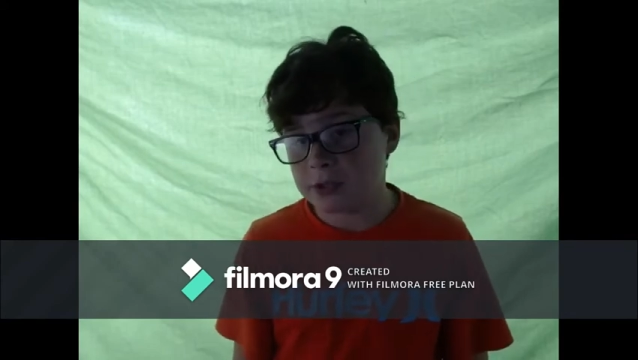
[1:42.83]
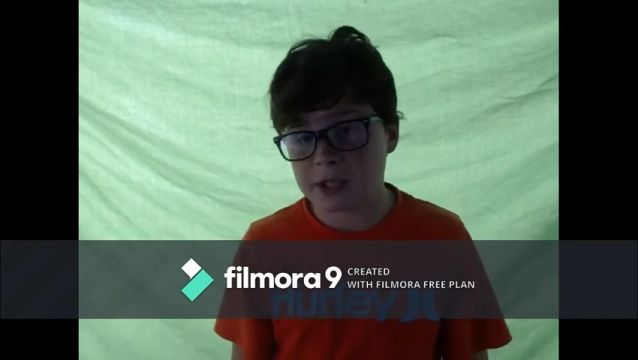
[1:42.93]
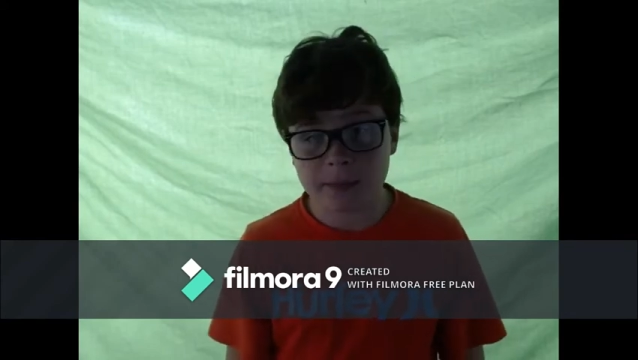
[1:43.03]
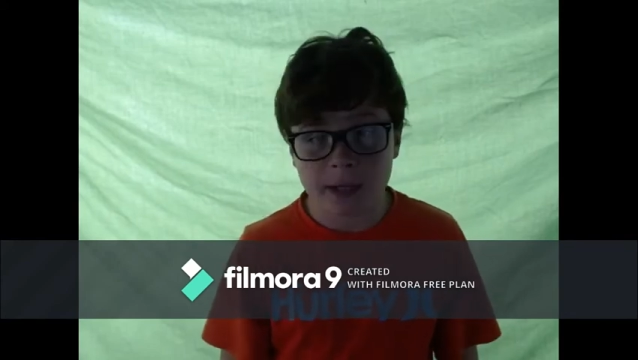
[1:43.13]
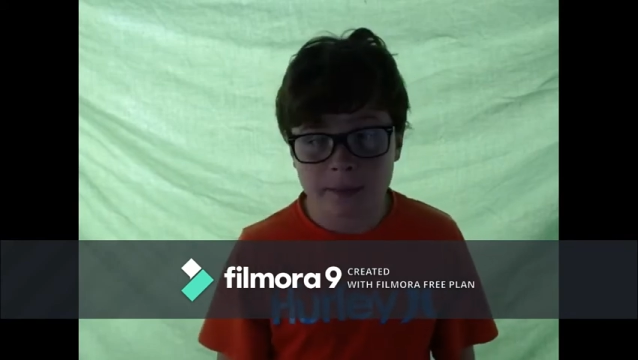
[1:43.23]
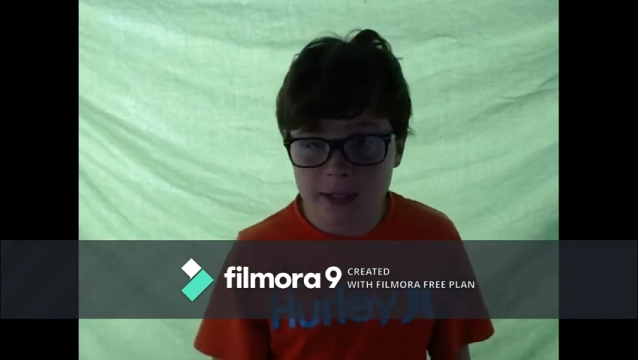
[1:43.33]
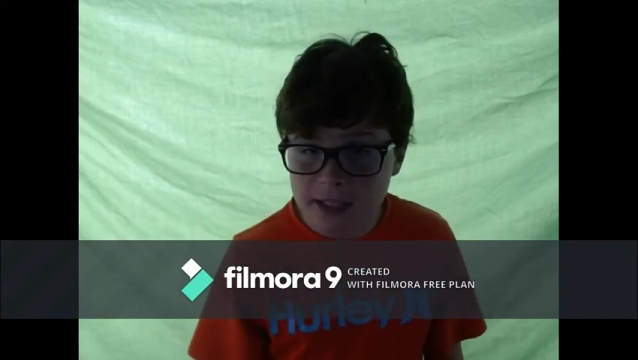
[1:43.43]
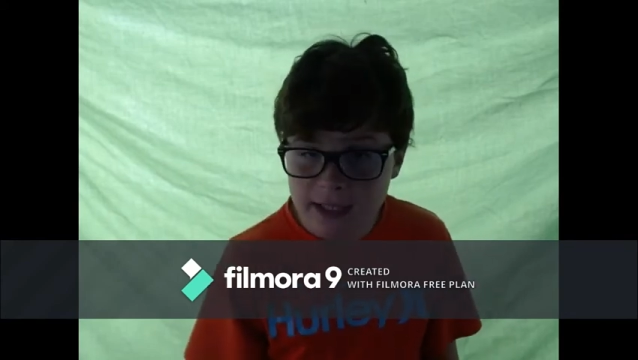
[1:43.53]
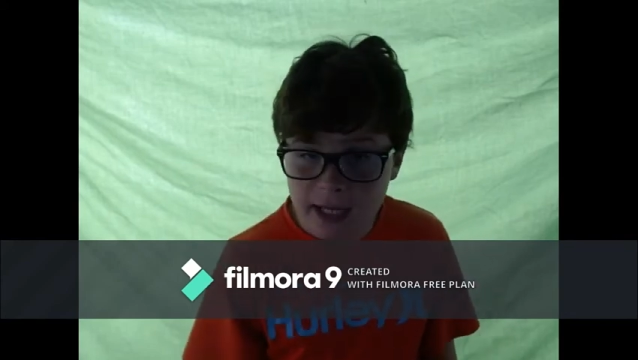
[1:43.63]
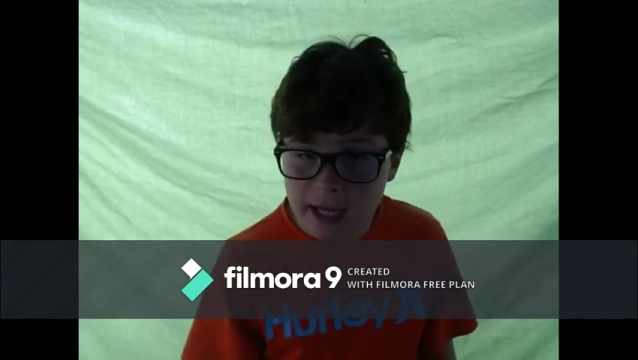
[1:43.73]
Sometimes I
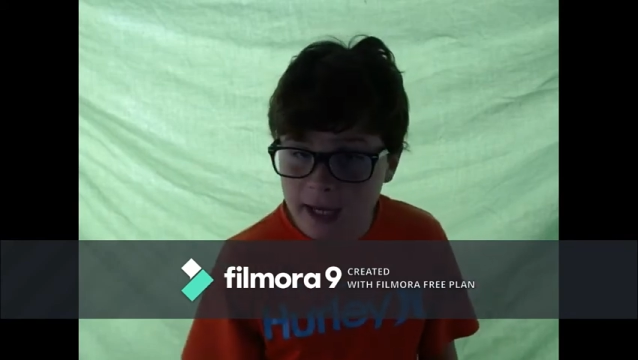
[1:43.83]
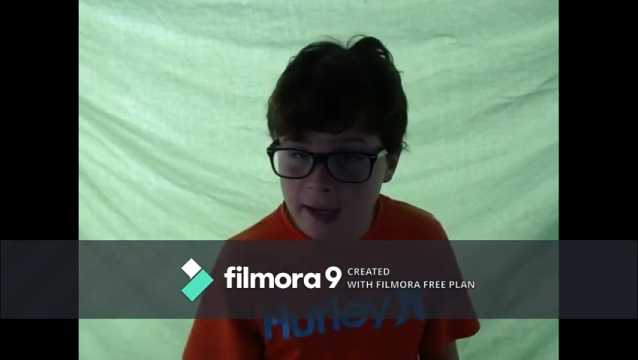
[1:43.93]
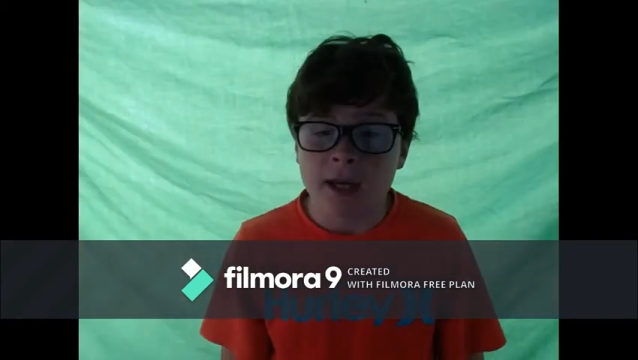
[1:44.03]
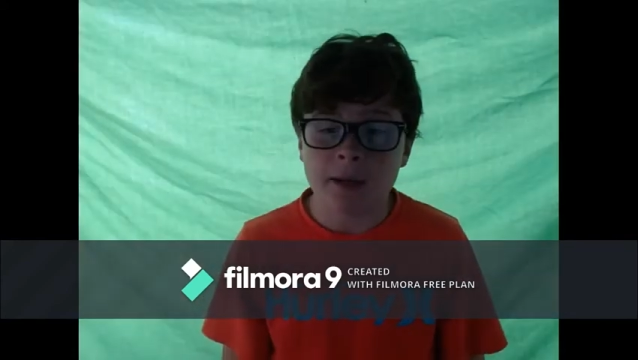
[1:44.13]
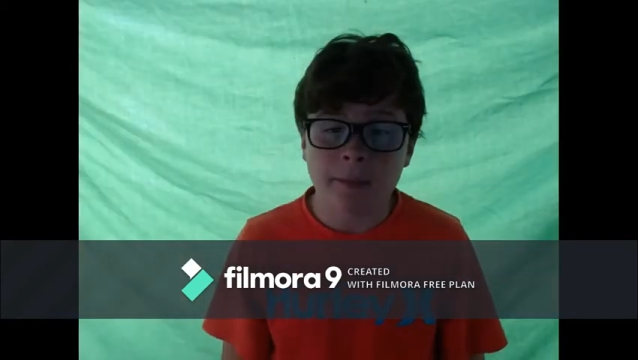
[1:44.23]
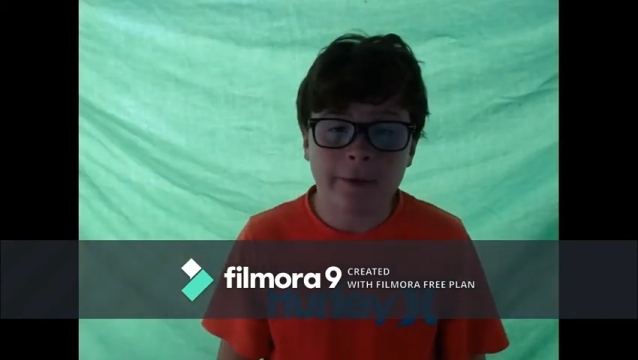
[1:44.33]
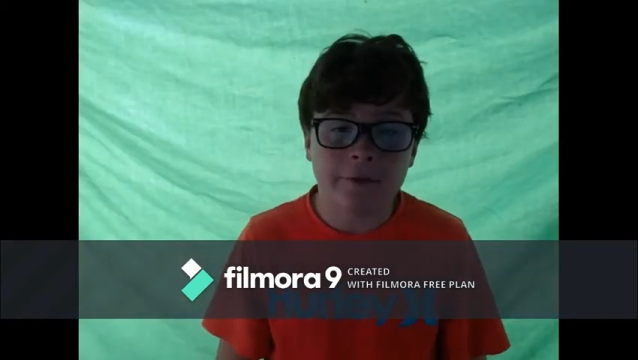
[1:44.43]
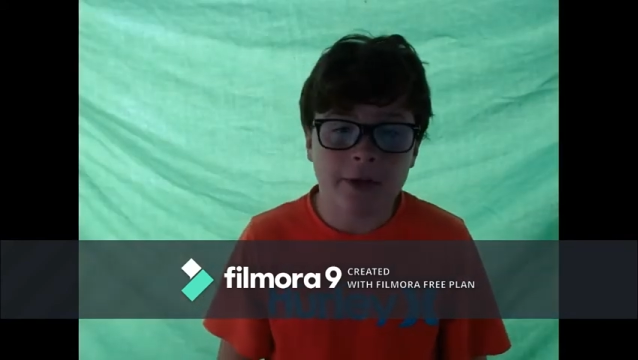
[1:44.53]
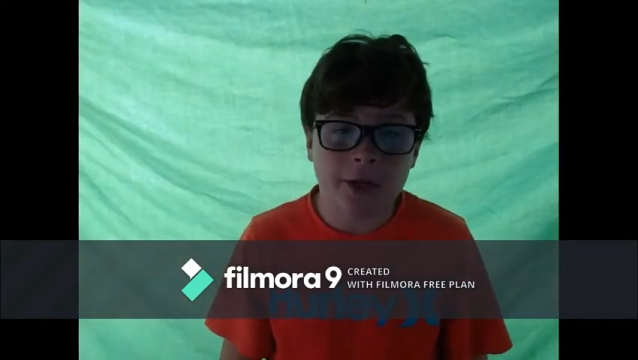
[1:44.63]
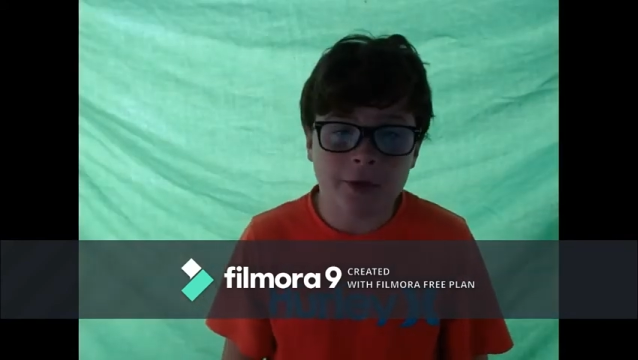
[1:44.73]
say it in my
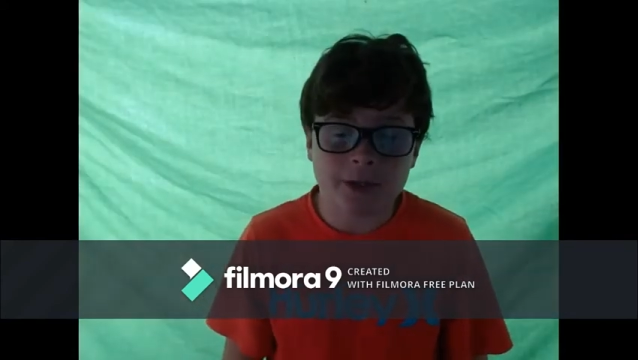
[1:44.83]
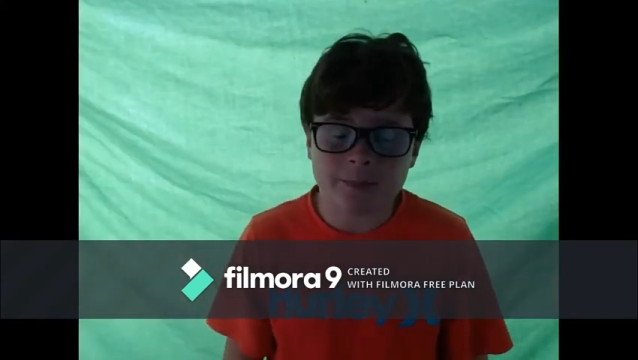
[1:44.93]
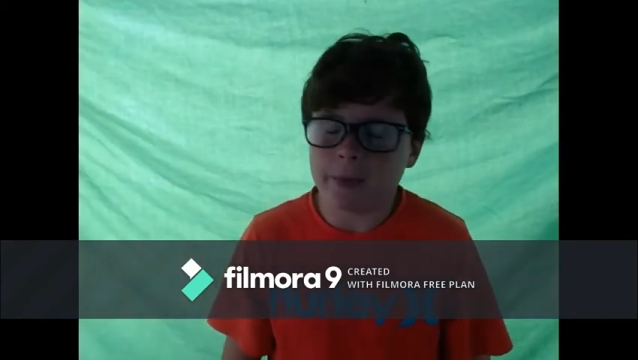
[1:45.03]
videos,